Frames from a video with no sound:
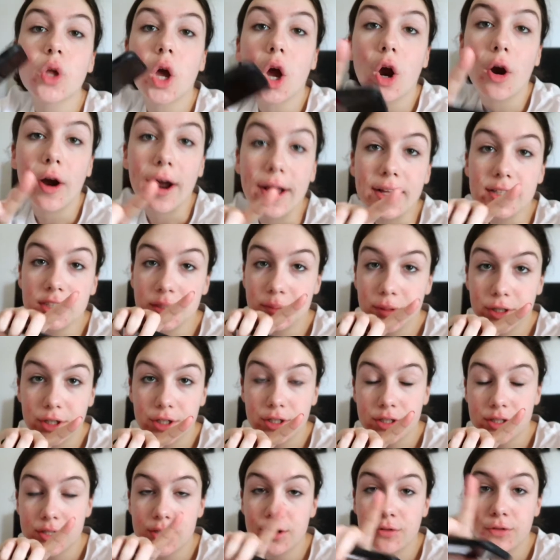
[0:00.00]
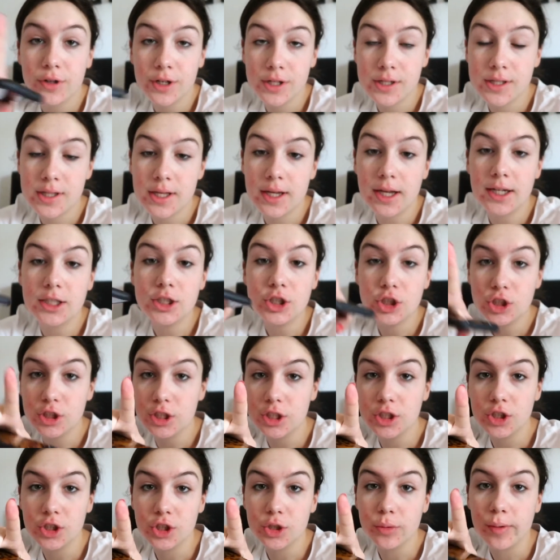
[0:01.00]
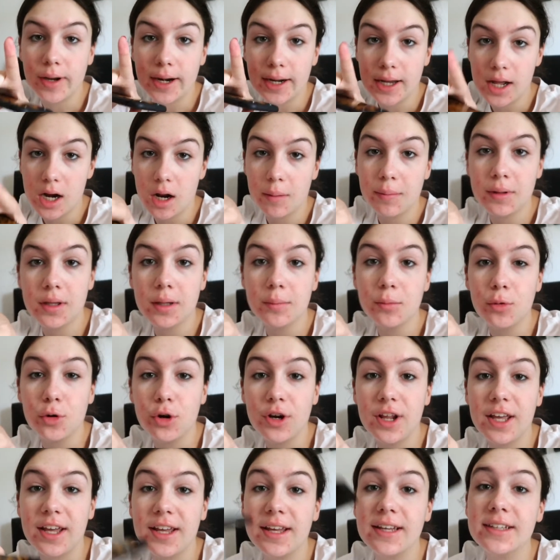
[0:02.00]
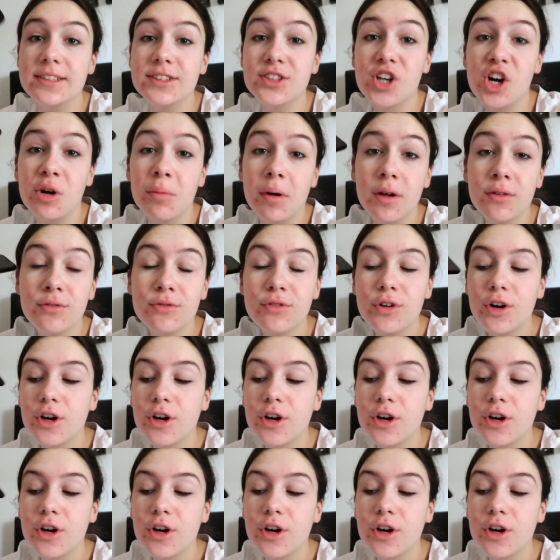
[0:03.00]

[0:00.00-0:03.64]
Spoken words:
alright, to be honest, the first thing I usually do when I get up in the morning is go on my